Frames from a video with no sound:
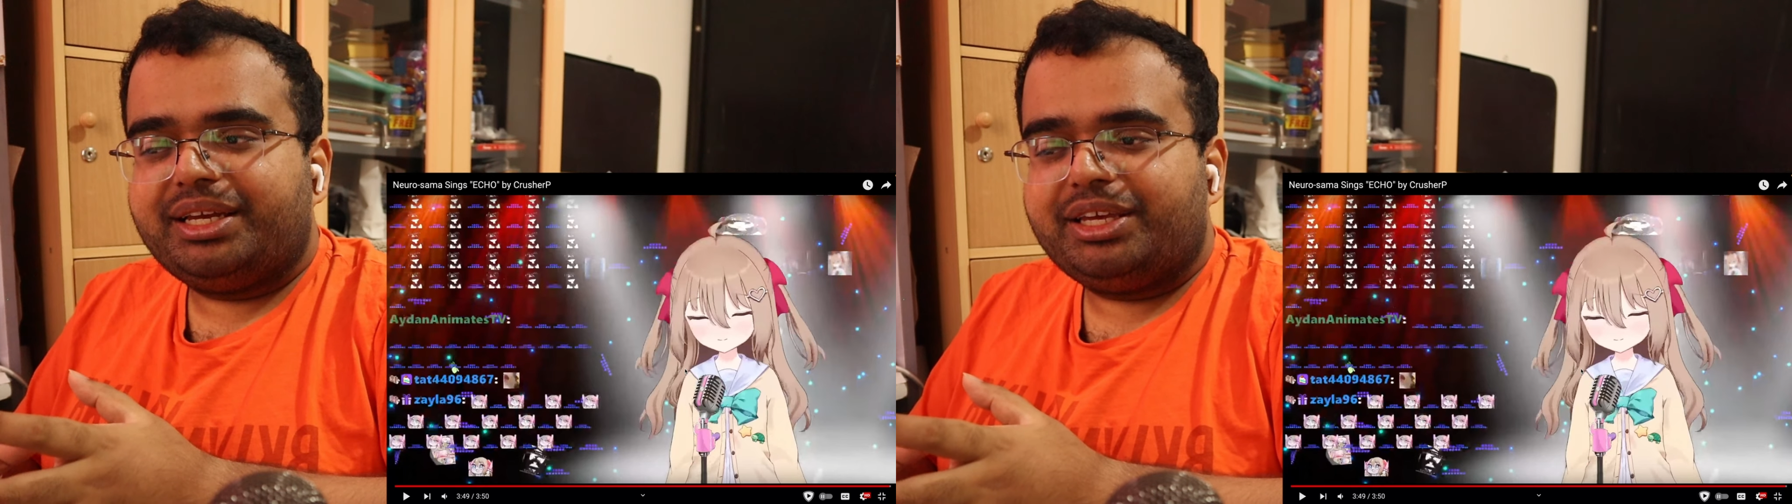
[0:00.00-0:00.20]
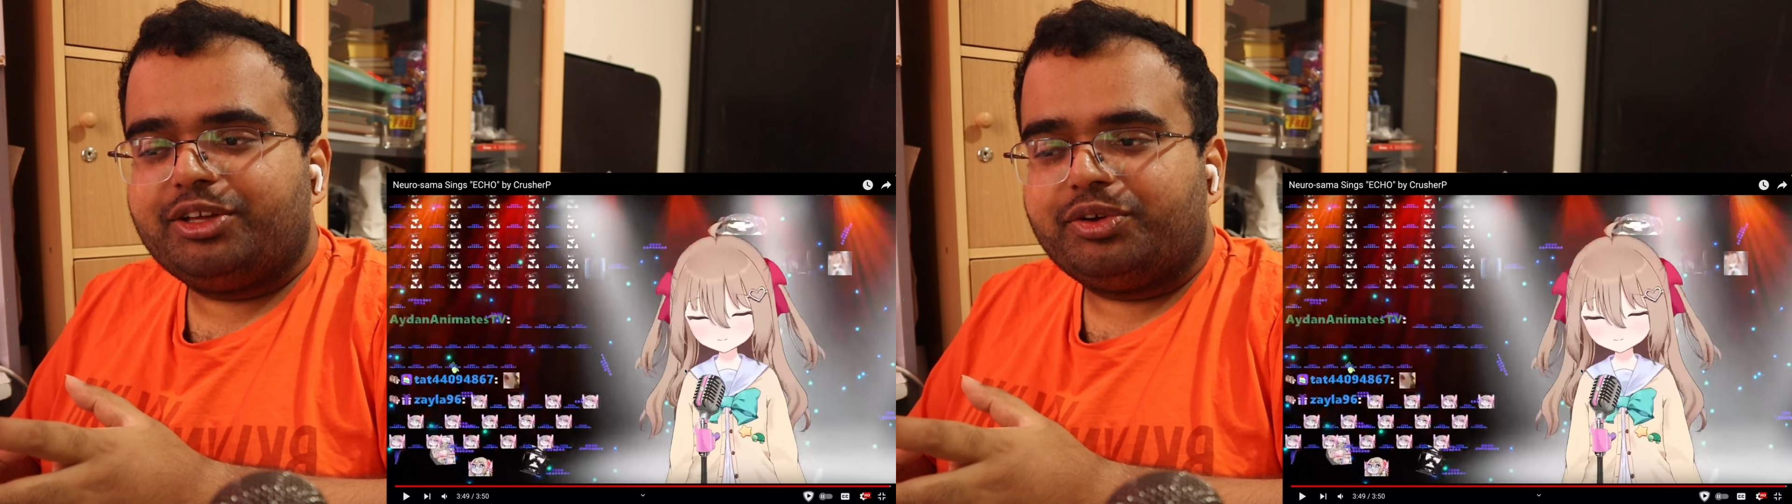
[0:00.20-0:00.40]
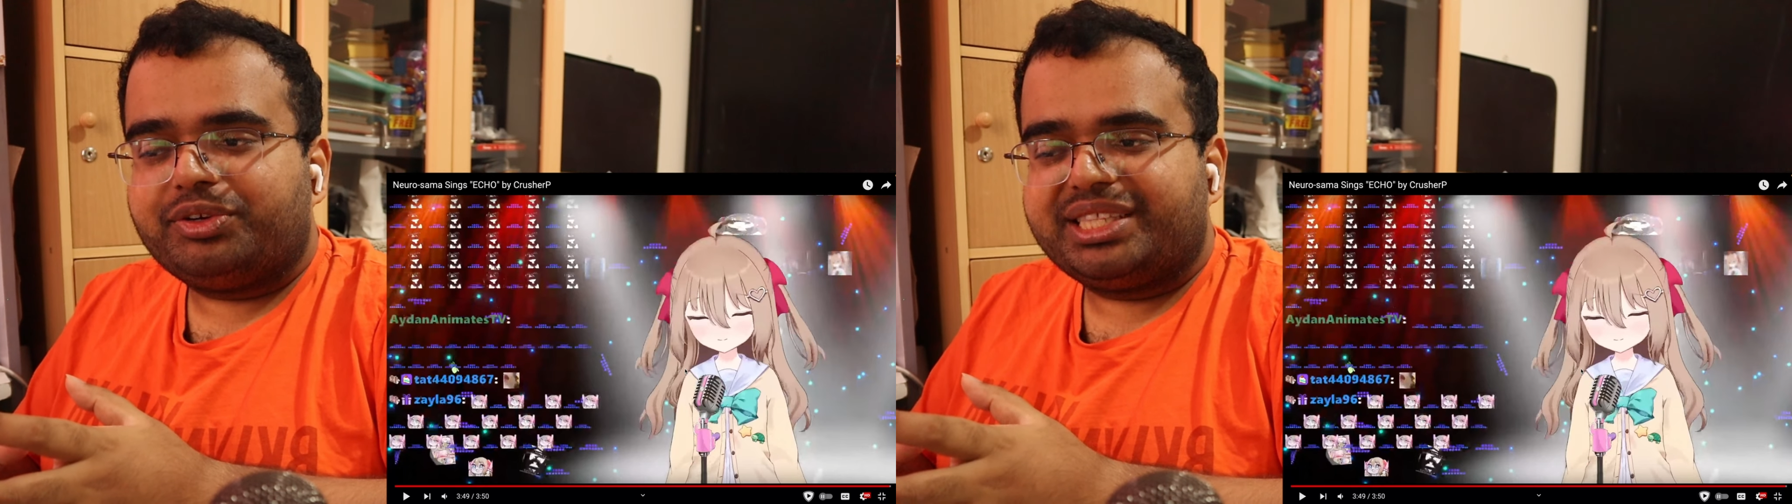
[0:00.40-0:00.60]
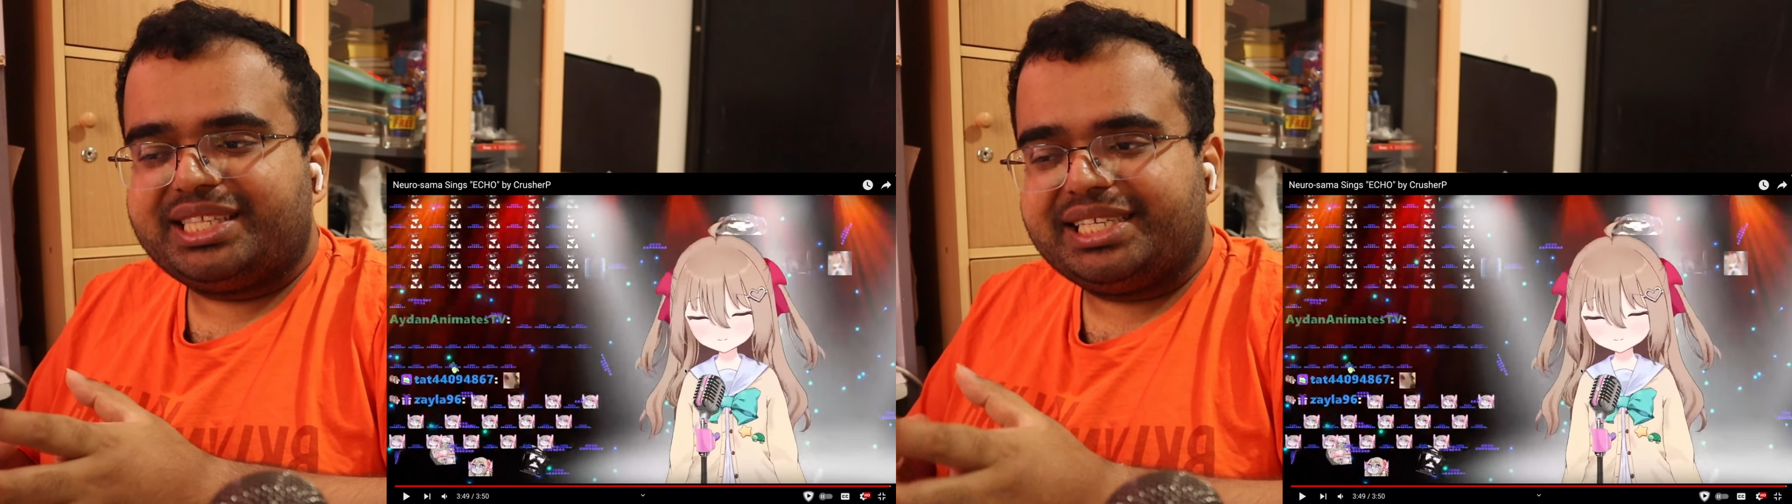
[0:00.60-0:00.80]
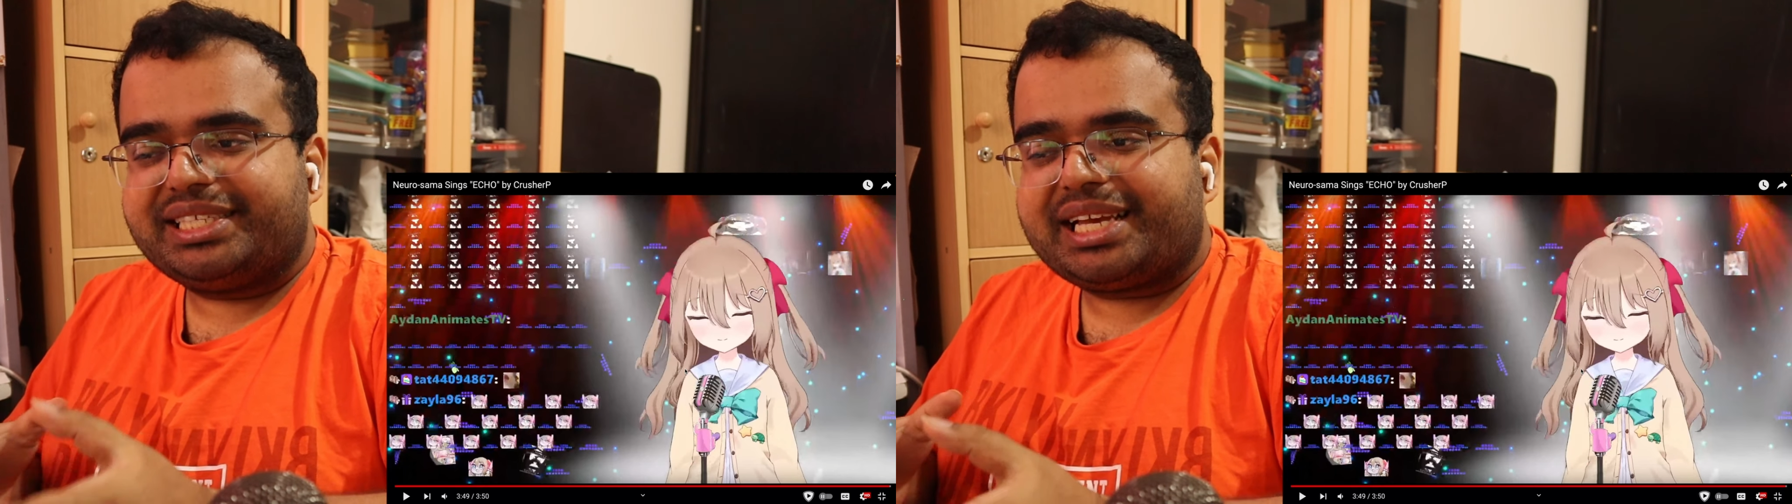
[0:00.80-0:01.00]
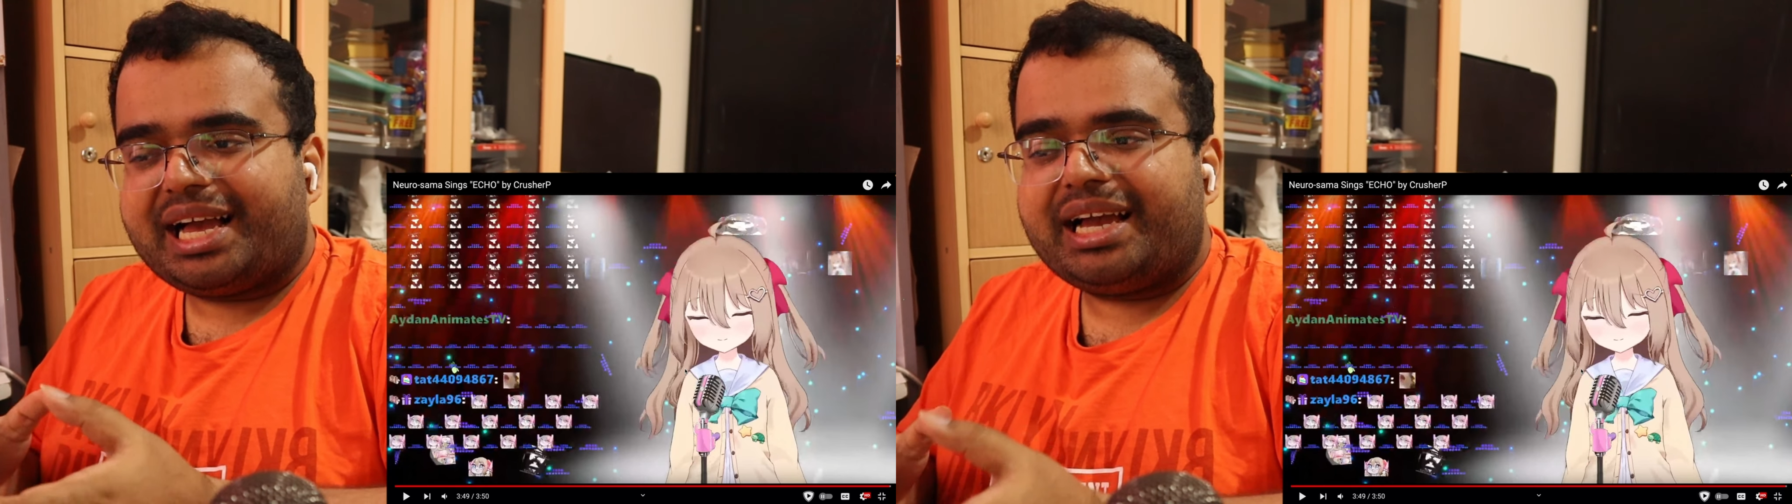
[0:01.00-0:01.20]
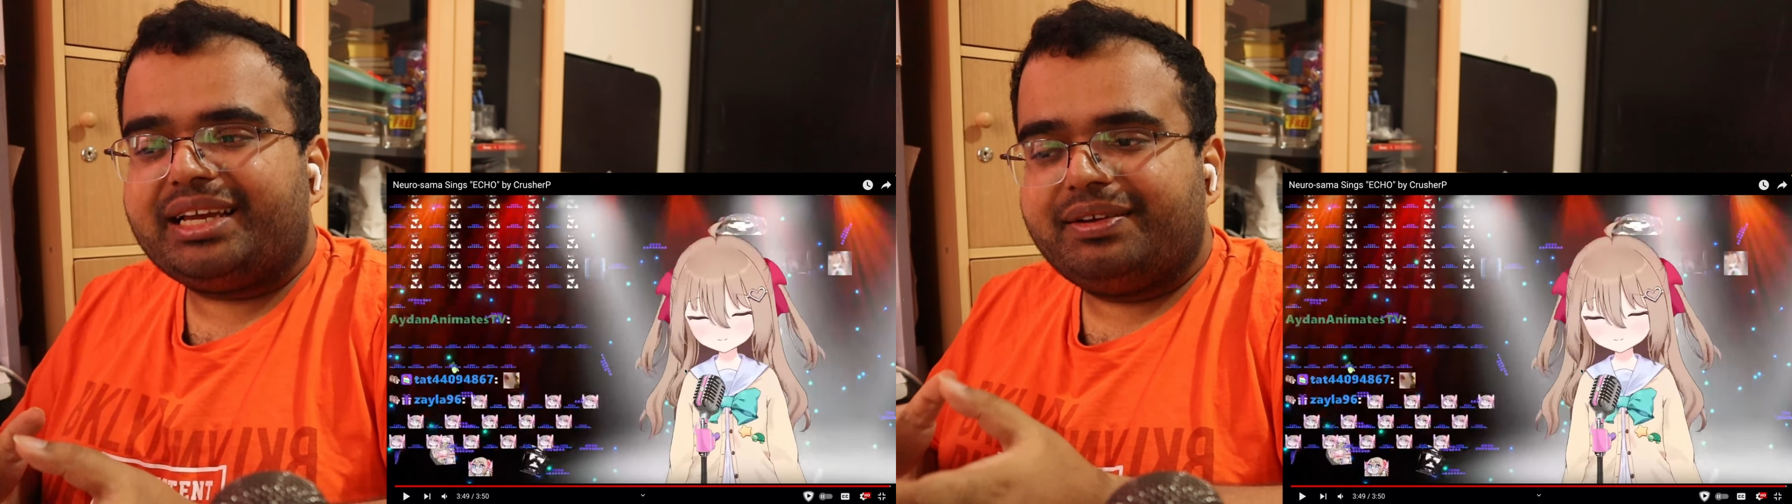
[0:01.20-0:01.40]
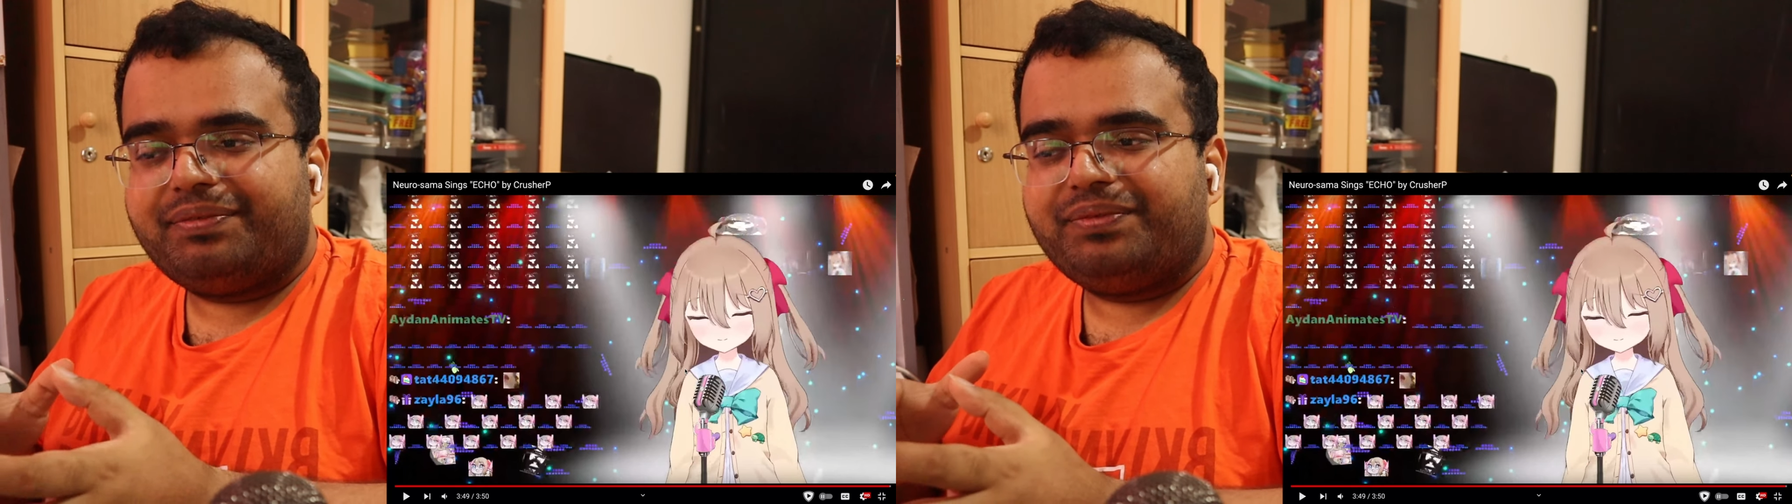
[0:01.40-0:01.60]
you know, into this kind of